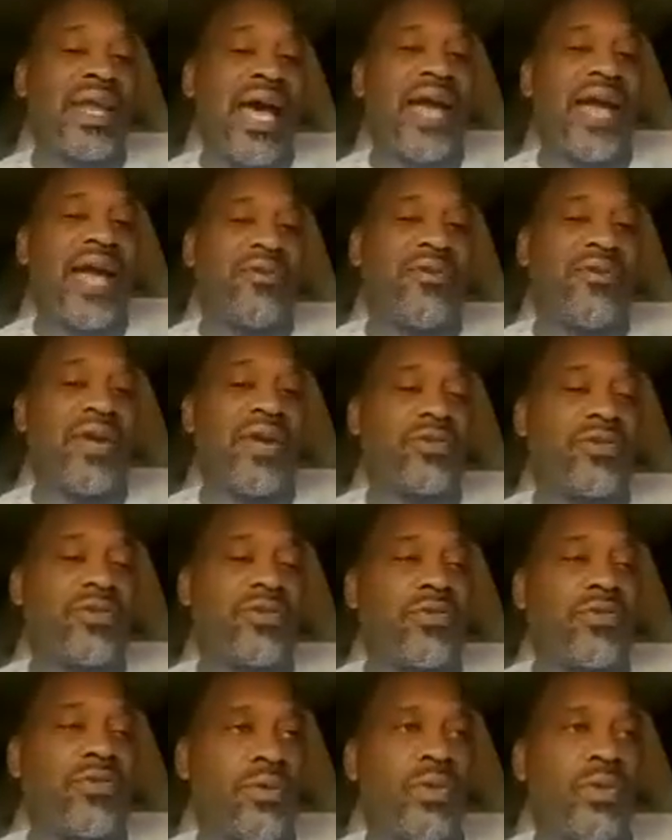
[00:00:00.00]
credit
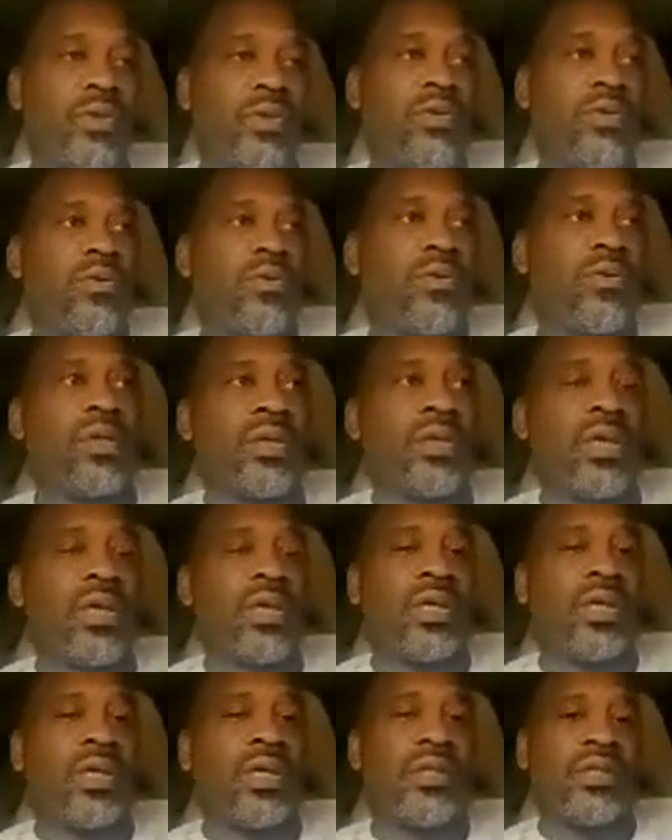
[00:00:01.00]
score, when you're going
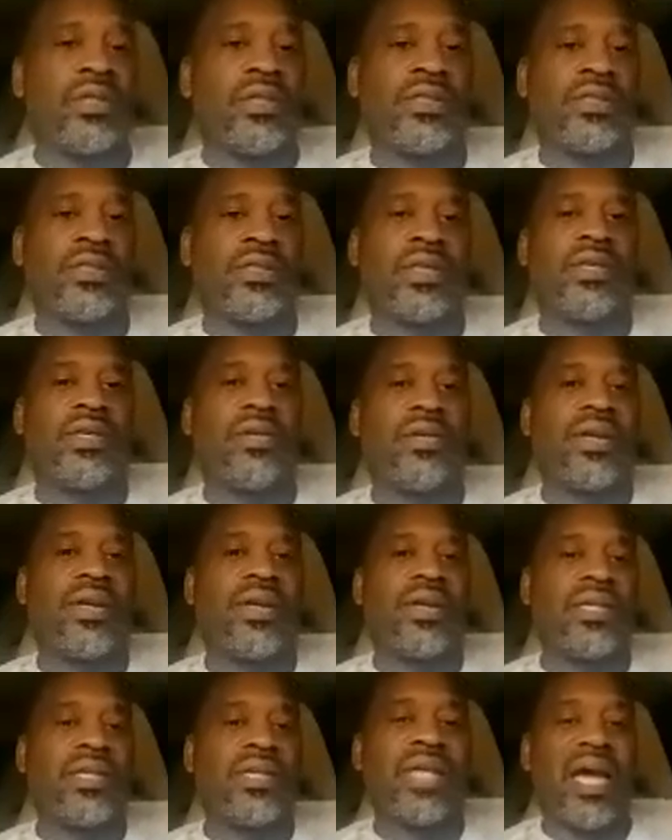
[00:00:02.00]
to secure
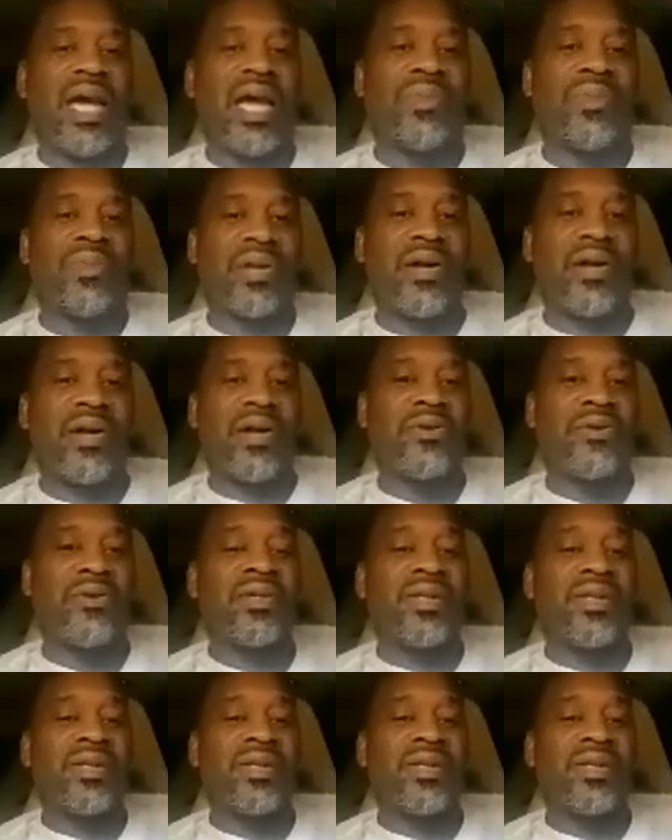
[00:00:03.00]
any type of loan,